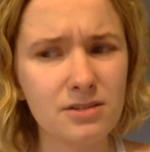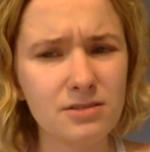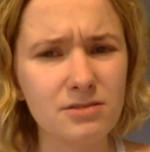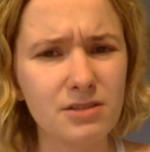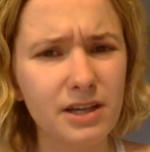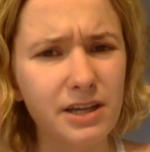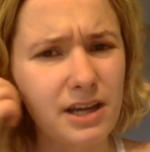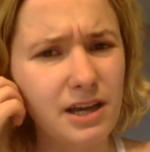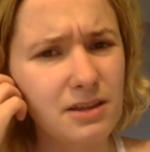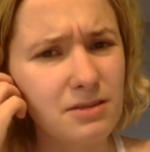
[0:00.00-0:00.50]

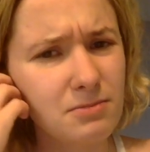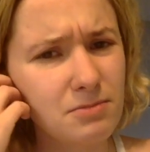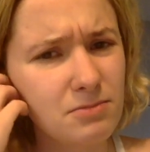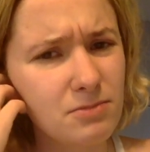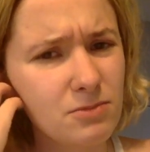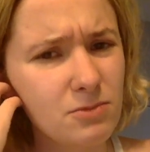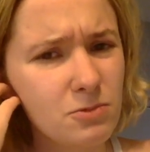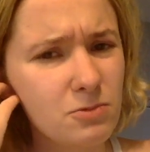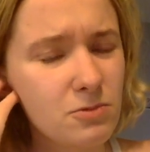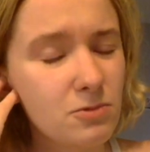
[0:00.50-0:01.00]
like I
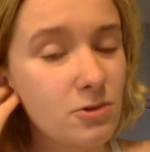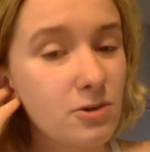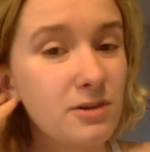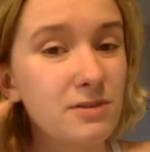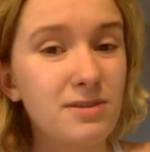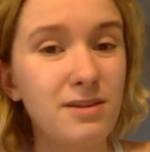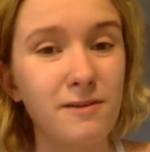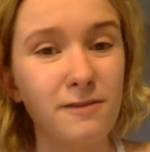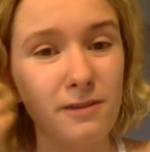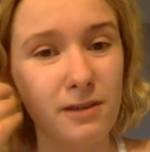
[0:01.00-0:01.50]
or I
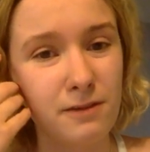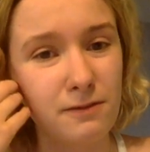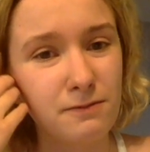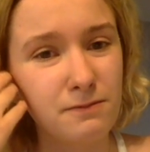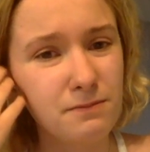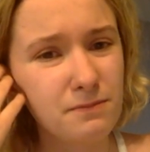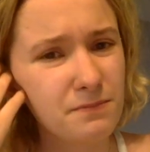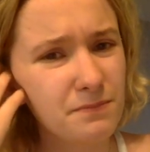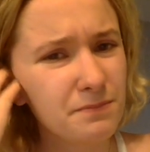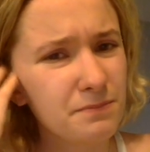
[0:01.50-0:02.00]
think like
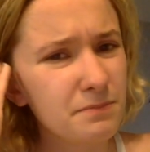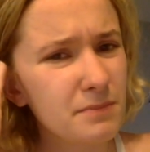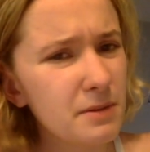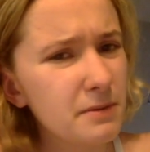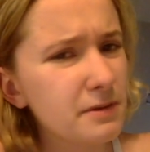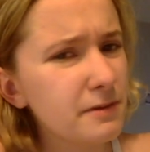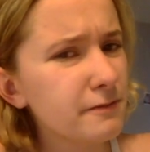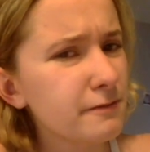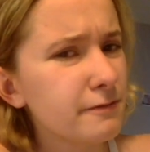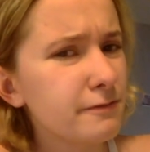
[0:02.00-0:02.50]

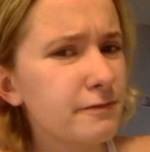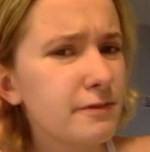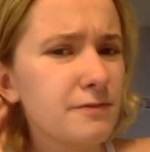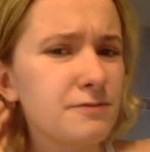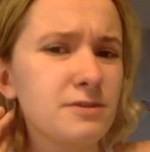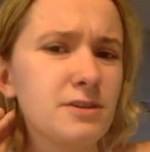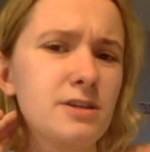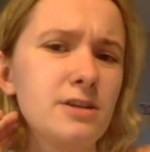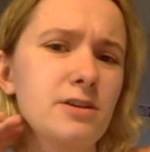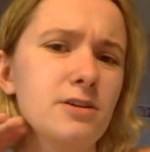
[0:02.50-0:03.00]
maybe in
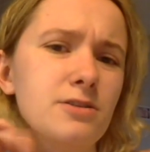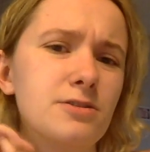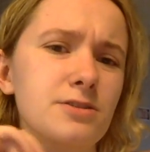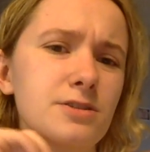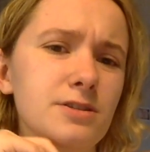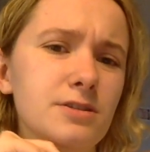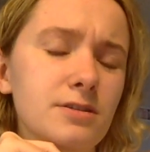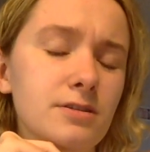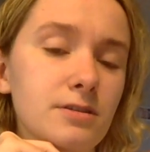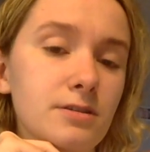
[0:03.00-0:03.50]
50
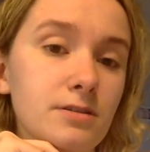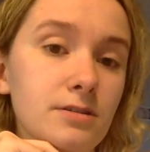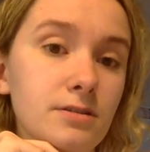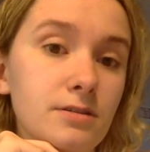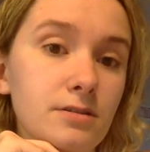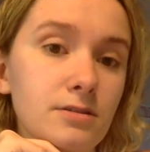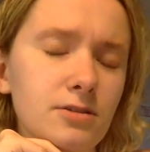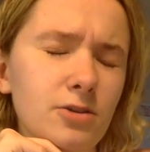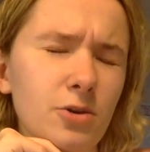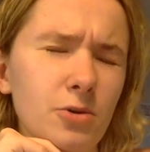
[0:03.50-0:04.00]
years.
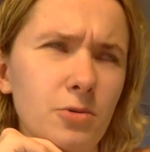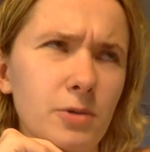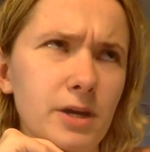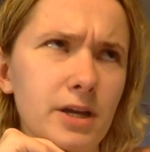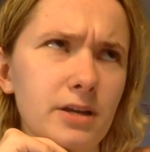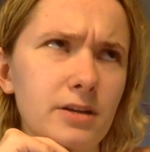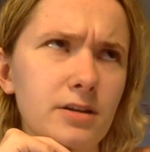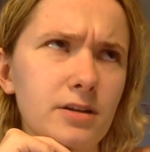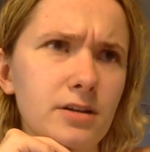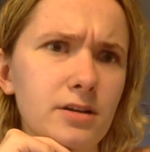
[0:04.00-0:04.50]
No, wait.